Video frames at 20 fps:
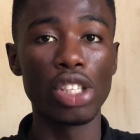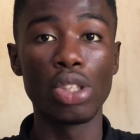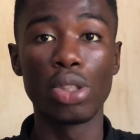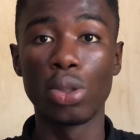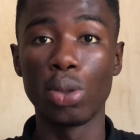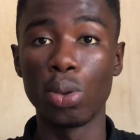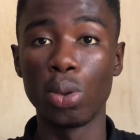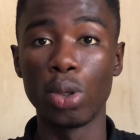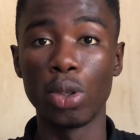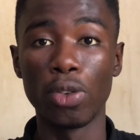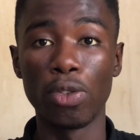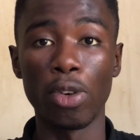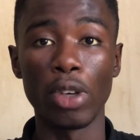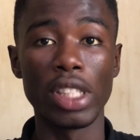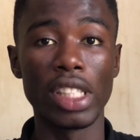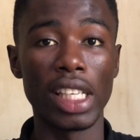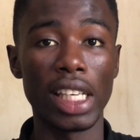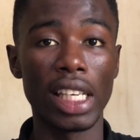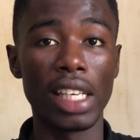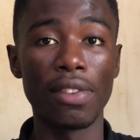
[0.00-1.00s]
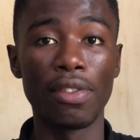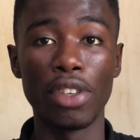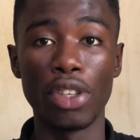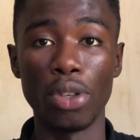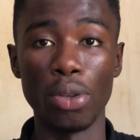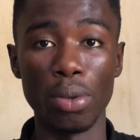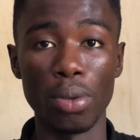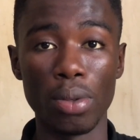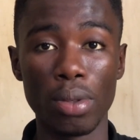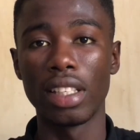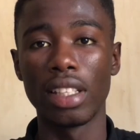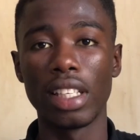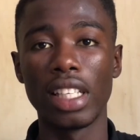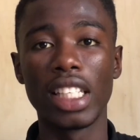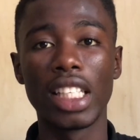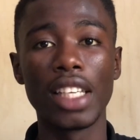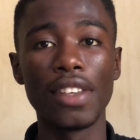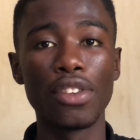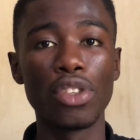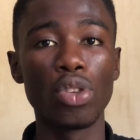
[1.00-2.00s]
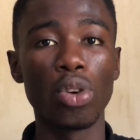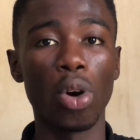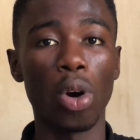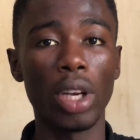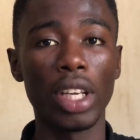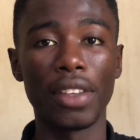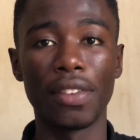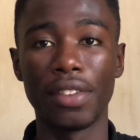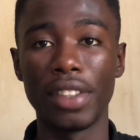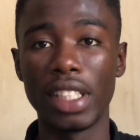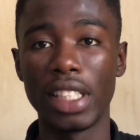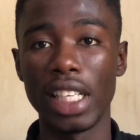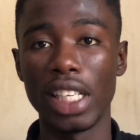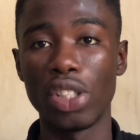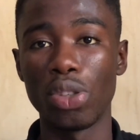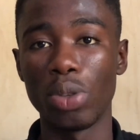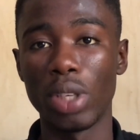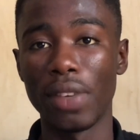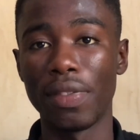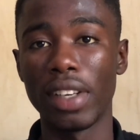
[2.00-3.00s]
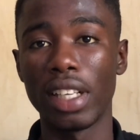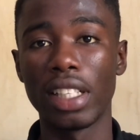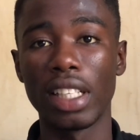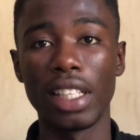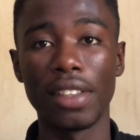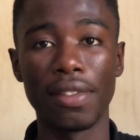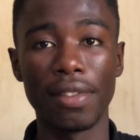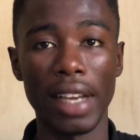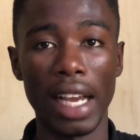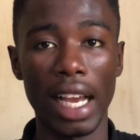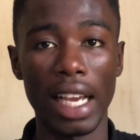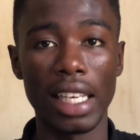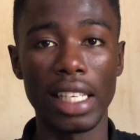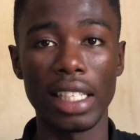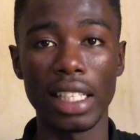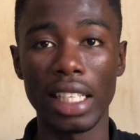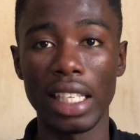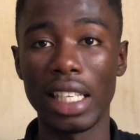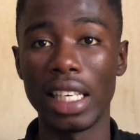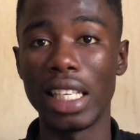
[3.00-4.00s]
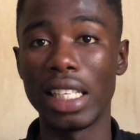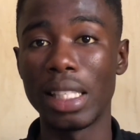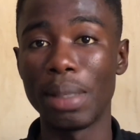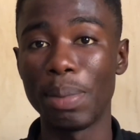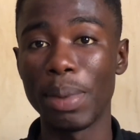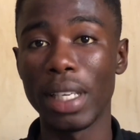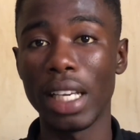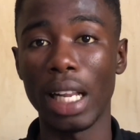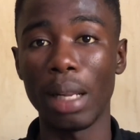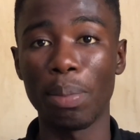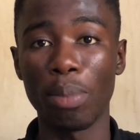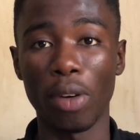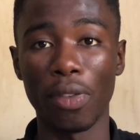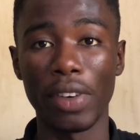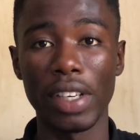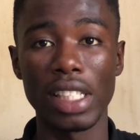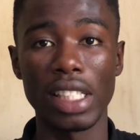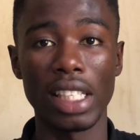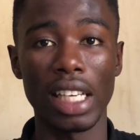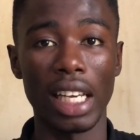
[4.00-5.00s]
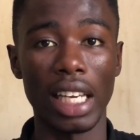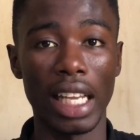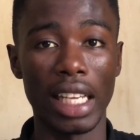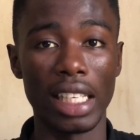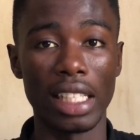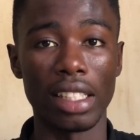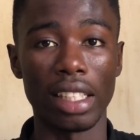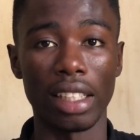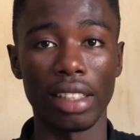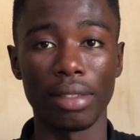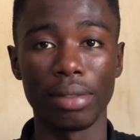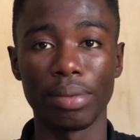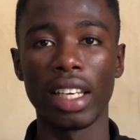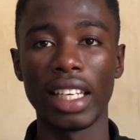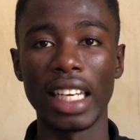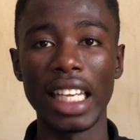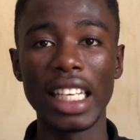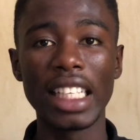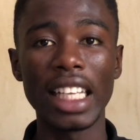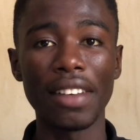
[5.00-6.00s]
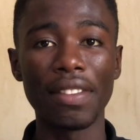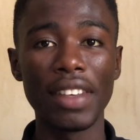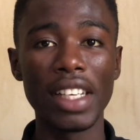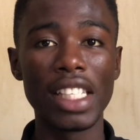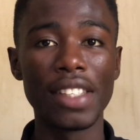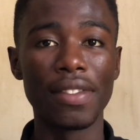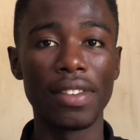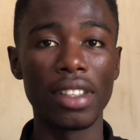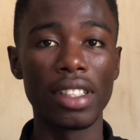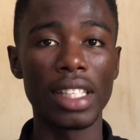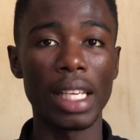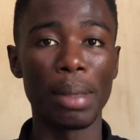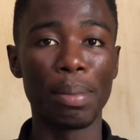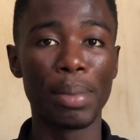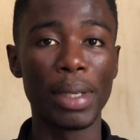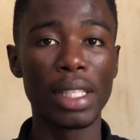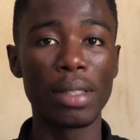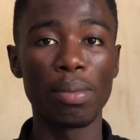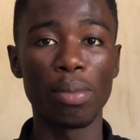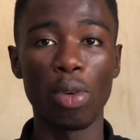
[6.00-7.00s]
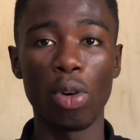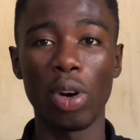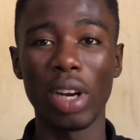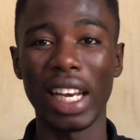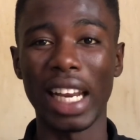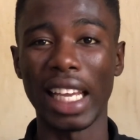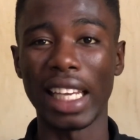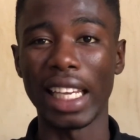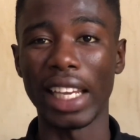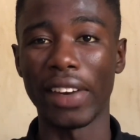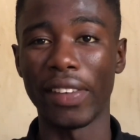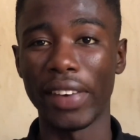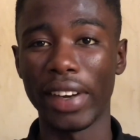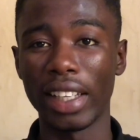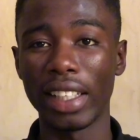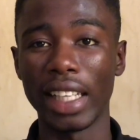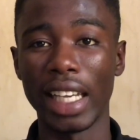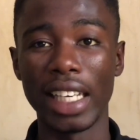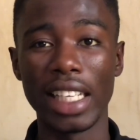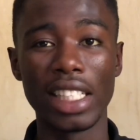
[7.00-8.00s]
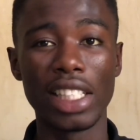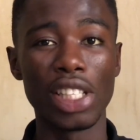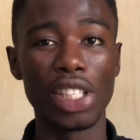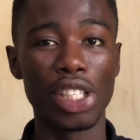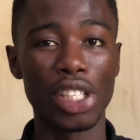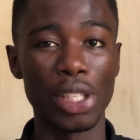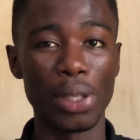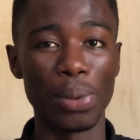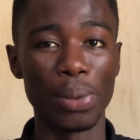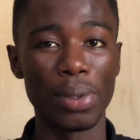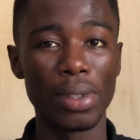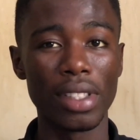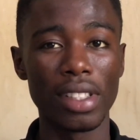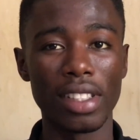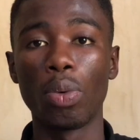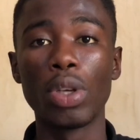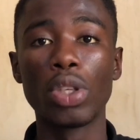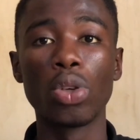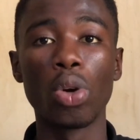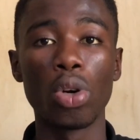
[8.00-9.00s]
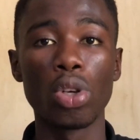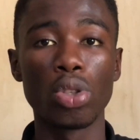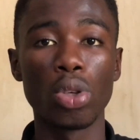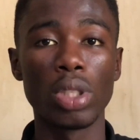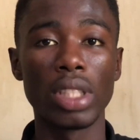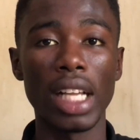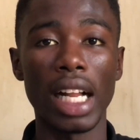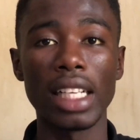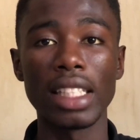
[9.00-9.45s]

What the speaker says: tool for shaky videos. It gives you all the features you definitely find in a typical professional editor. The interface feels a bit more like a real editing suite, with horizontal